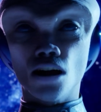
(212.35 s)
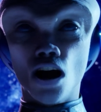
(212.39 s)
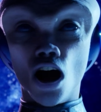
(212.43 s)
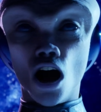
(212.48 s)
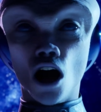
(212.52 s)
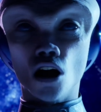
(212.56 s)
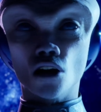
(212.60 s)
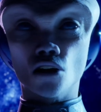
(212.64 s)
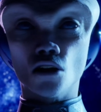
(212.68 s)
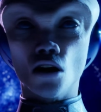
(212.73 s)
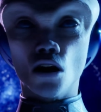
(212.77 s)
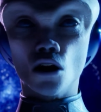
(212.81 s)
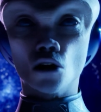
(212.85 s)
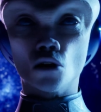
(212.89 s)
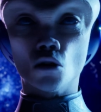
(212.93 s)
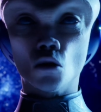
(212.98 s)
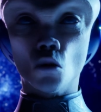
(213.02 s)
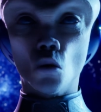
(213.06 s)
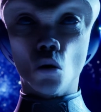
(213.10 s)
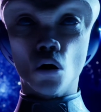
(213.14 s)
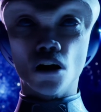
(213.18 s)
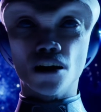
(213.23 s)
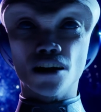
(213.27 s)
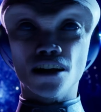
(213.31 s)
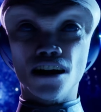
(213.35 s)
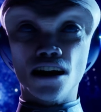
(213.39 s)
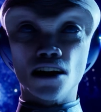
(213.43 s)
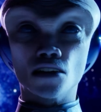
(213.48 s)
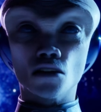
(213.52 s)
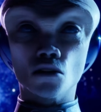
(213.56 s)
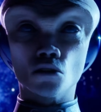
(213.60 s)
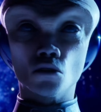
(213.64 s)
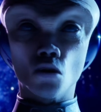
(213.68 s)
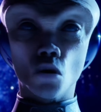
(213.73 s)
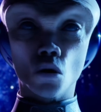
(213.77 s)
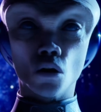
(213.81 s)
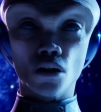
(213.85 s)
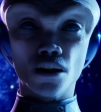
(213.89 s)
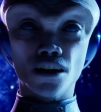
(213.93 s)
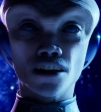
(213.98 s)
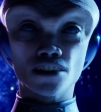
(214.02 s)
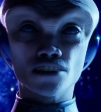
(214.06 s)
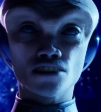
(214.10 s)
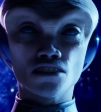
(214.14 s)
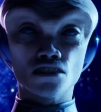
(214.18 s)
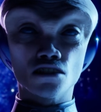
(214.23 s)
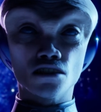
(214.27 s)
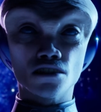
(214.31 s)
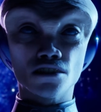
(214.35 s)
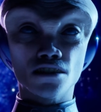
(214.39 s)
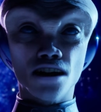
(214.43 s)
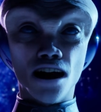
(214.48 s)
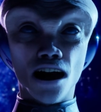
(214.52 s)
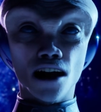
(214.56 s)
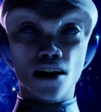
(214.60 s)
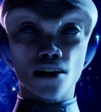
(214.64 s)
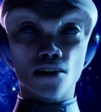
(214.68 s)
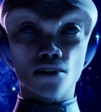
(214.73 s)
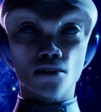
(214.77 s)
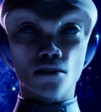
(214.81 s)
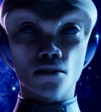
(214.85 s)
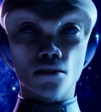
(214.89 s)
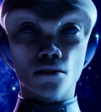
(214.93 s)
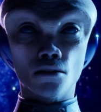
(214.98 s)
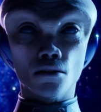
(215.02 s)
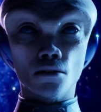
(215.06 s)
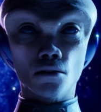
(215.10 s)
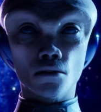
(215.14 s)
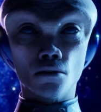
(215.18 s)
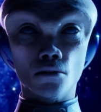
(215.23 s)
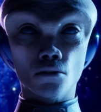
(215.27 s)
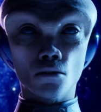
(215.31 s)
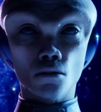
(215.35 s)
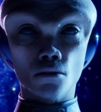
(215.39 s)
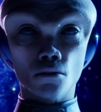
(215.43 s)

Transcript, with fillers: beyond our current capabilities to detect.